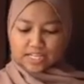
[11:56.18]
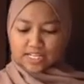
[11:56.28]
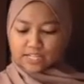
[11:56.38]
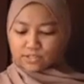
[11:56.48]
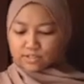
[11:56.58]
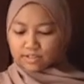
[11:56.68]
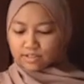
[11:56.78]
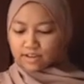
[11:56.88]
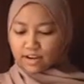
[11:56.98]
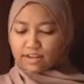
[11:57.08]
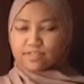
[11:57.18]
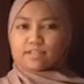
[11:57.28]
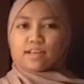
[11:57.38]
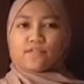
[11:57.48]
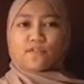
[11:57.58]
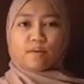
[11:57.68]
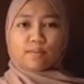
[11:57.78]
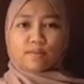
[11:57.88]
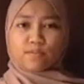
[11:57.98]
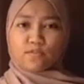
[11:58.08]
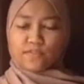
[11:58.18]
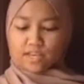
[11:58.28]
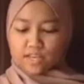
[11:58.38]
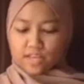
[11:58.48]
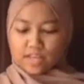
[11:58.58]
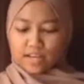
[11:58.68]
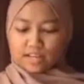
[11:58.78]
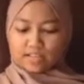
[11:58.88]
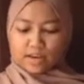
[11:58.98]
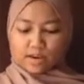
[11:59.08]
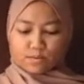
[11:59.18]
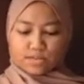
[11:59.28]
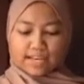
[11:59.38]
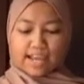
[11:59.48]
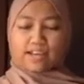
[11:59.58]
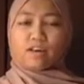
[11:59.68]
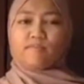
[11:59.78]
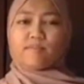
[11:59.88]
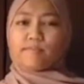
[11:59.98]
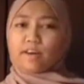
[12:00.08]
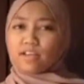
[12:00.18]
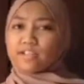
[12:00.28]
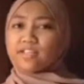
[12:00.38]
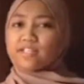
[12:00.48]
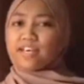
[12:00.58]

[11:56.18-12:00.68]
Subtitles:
the issues arise from the movie, there were lack of preparations